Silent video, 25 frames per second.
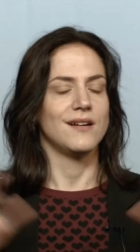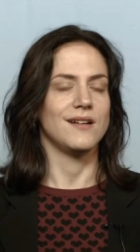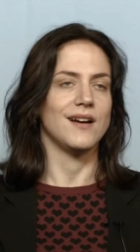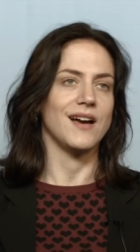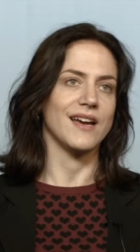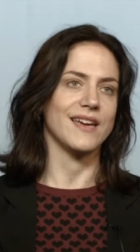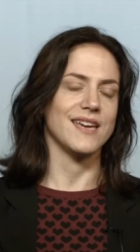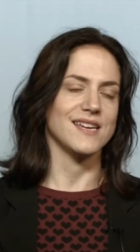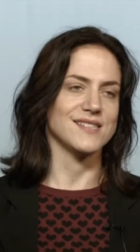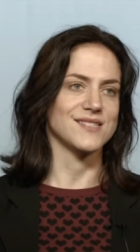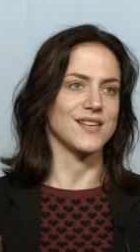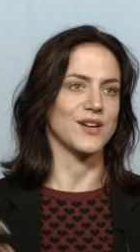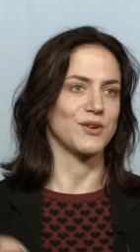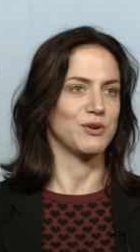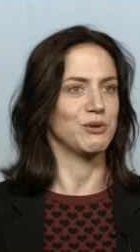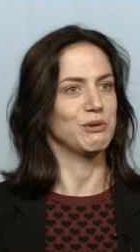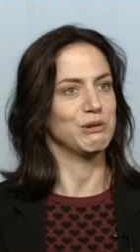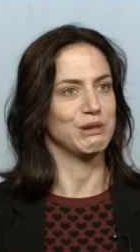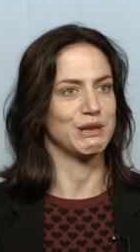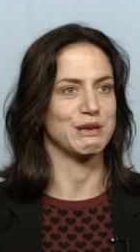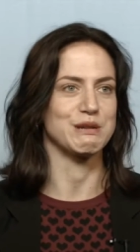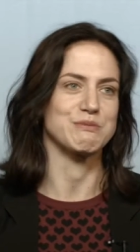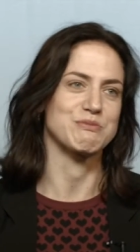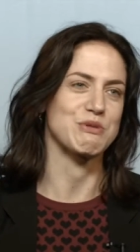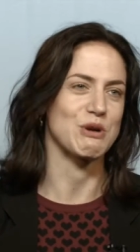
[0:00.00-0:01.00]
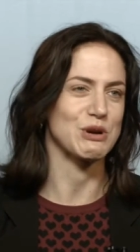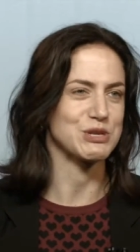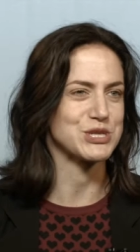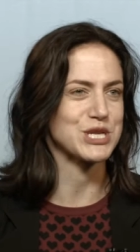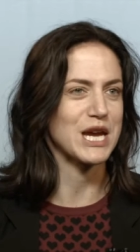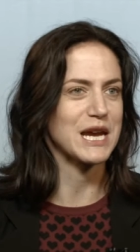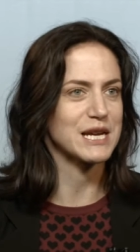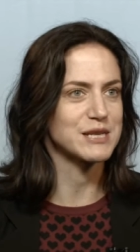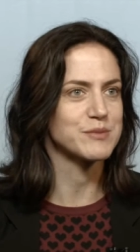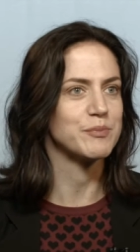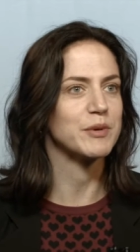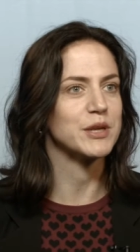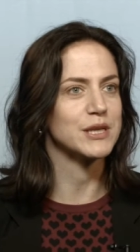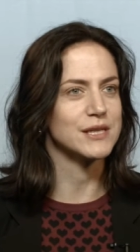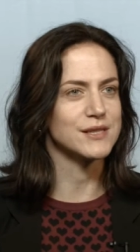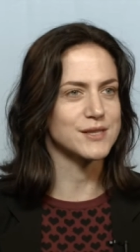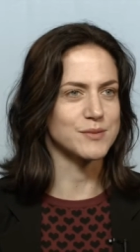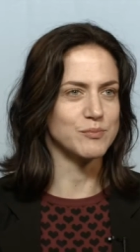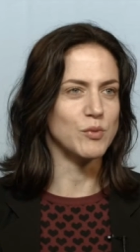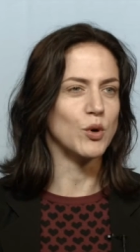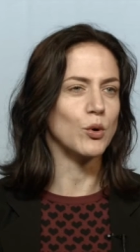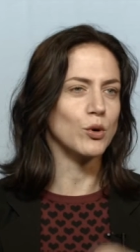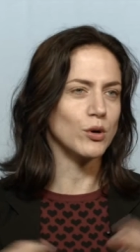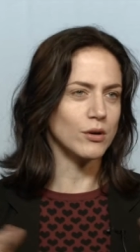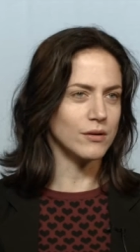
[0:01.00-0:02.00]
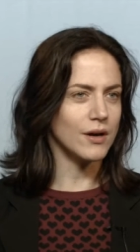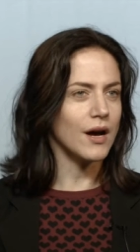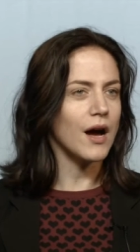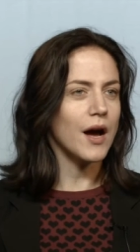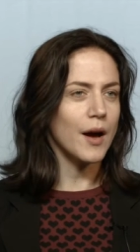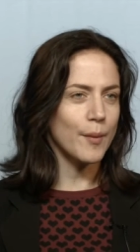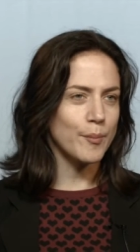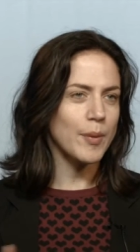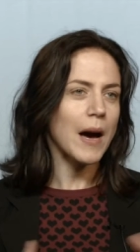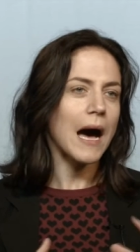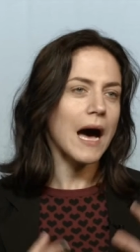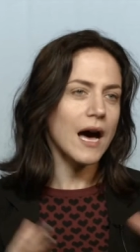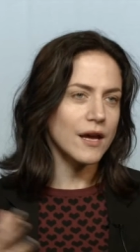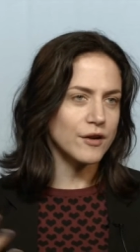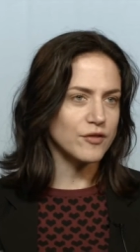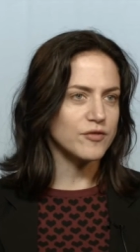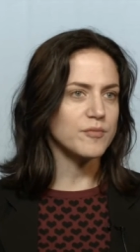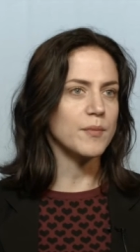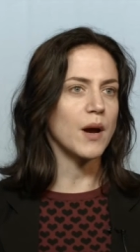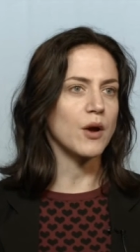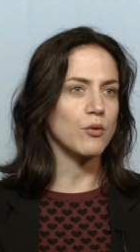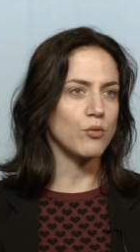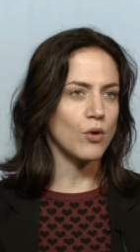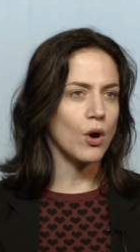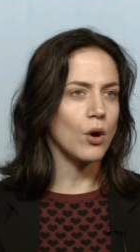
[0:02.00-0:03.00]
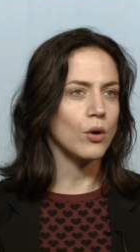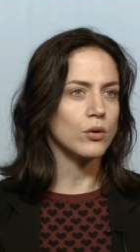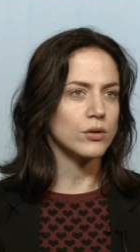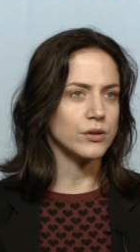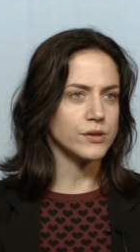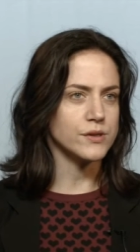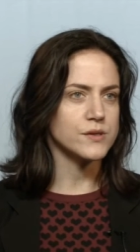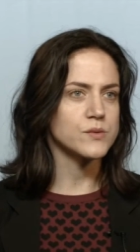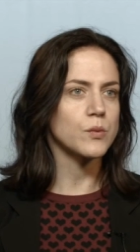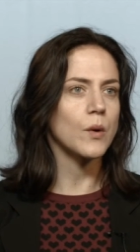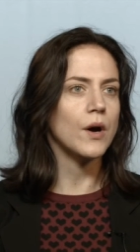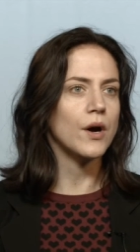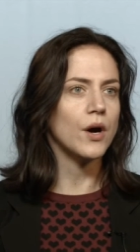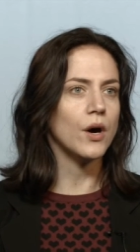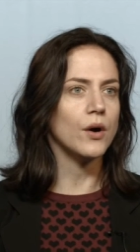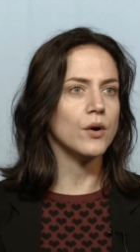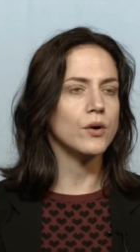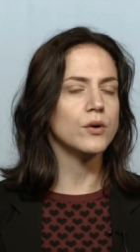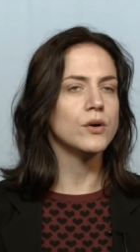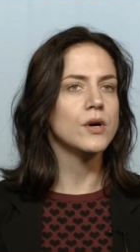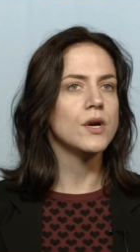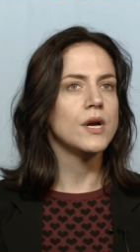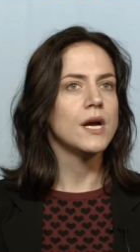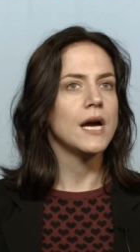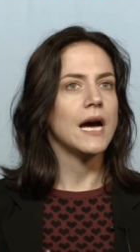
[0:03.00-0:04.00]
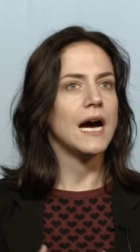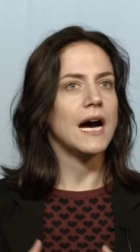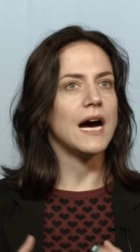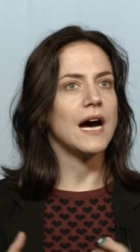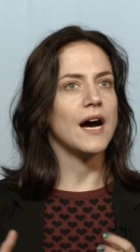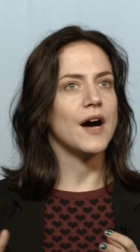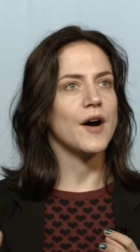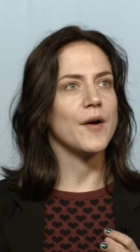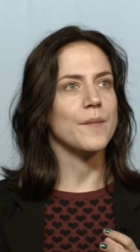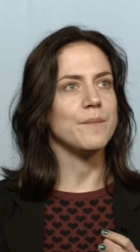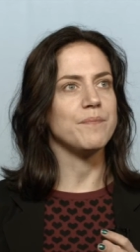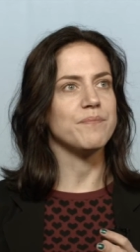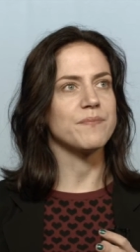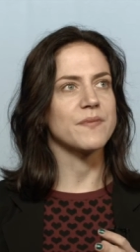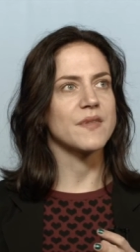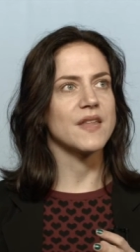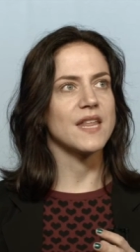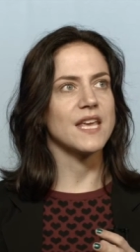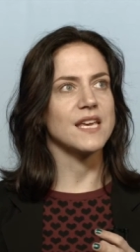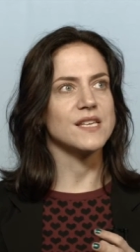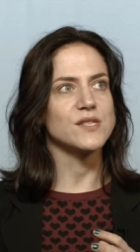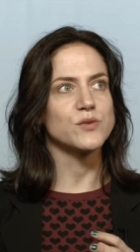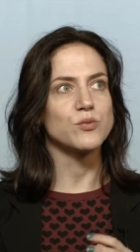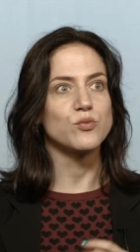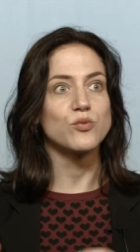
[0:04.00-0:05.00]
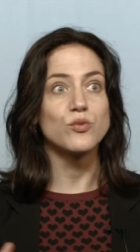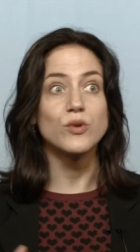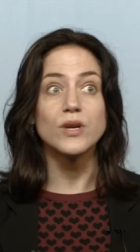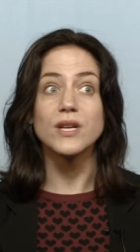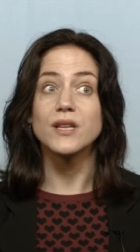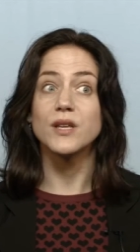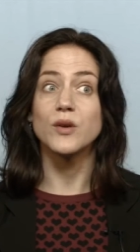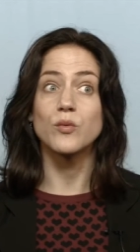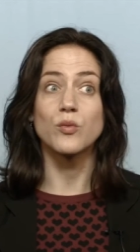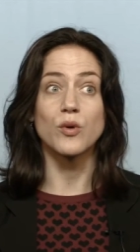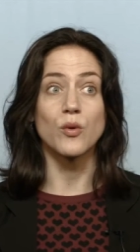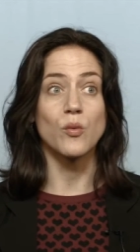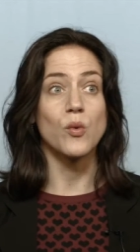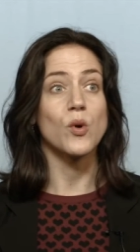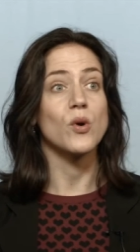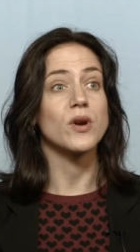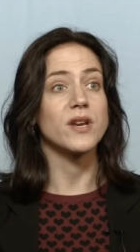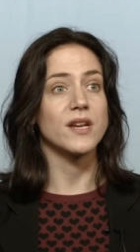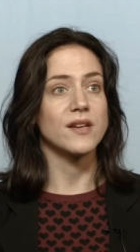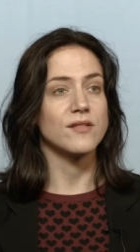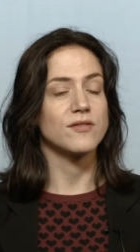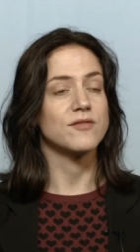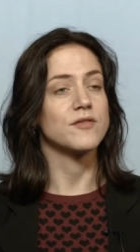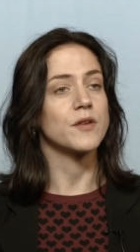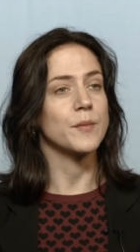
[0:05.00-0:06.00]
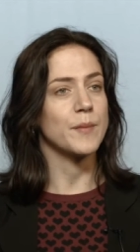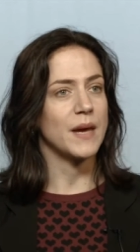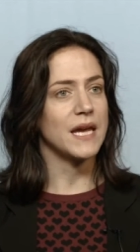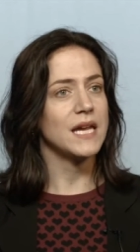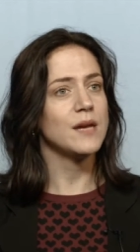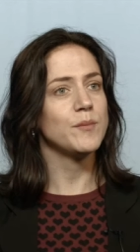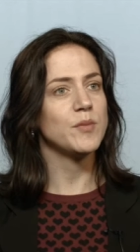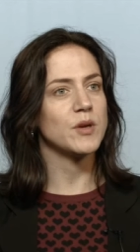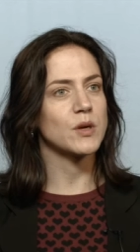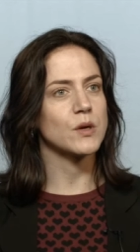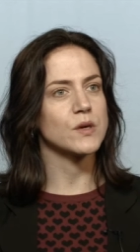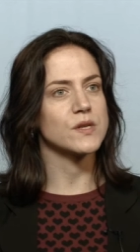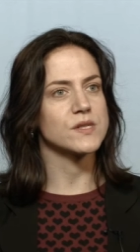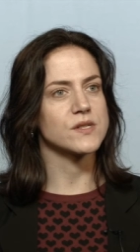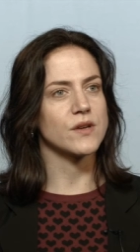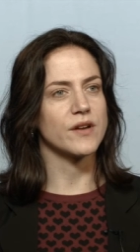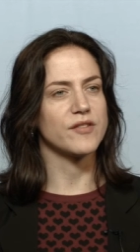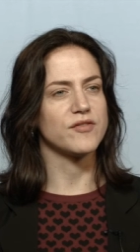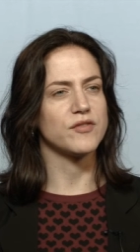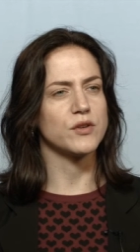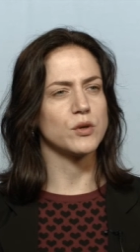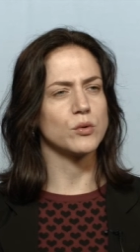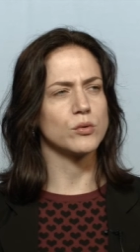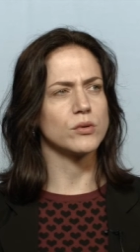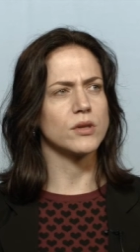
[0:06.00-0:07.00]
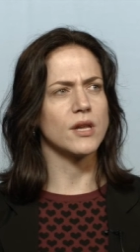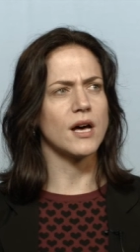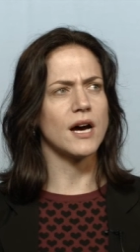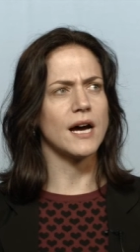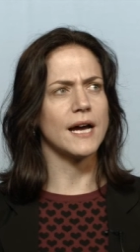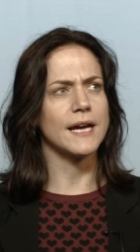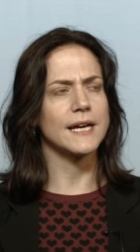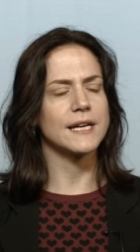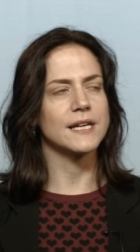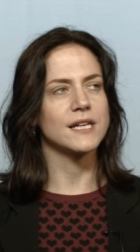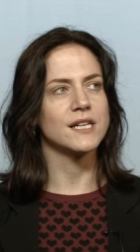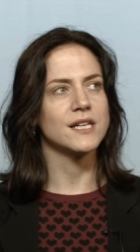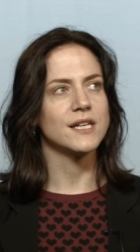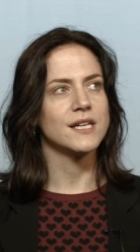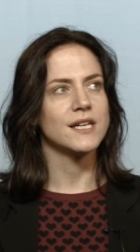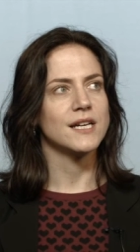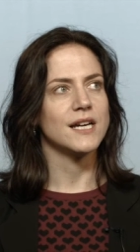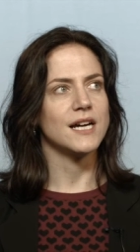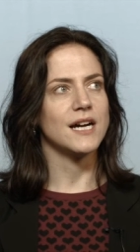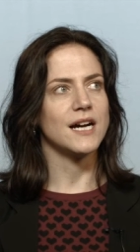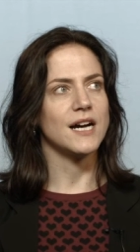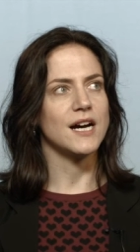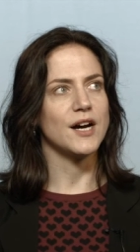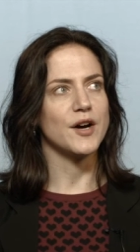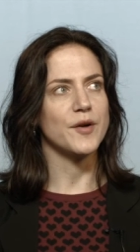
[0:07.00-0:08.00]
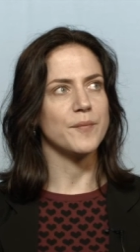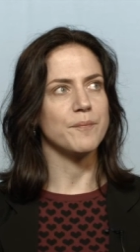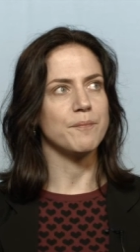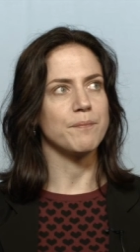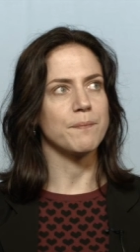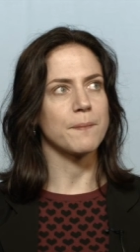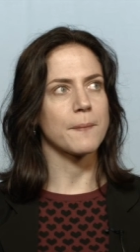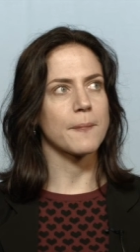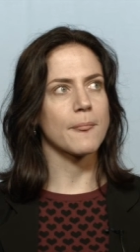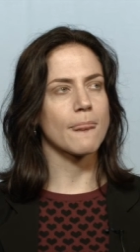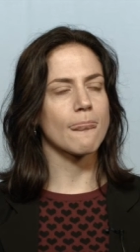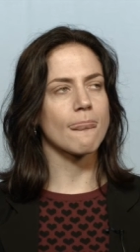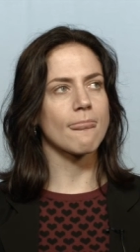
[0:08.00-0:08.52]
I guess I call it a project, but it's more part of my role as well, um, is really rewarding for me because I feel like, um,